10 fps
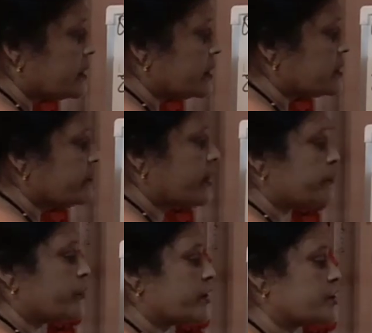
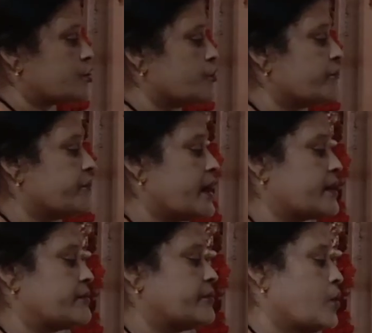
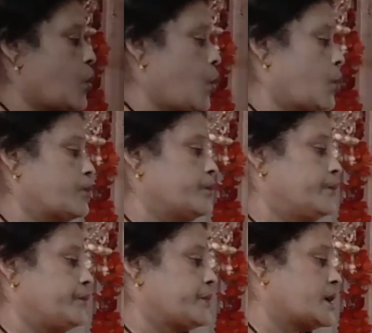31.25 ohm.
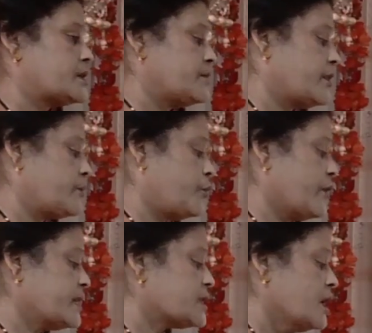
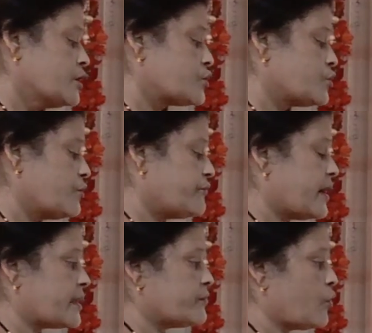
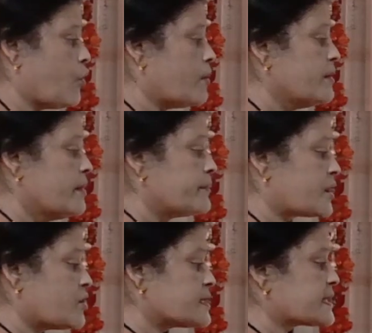31.25 ohm,
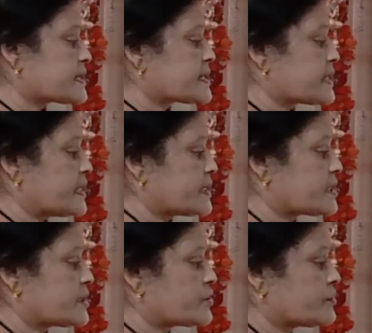because it is
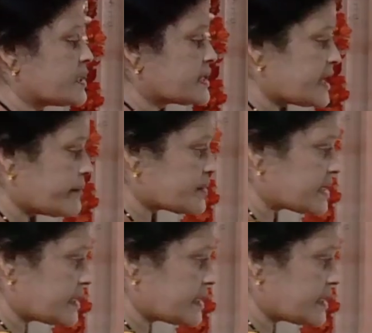connected to the same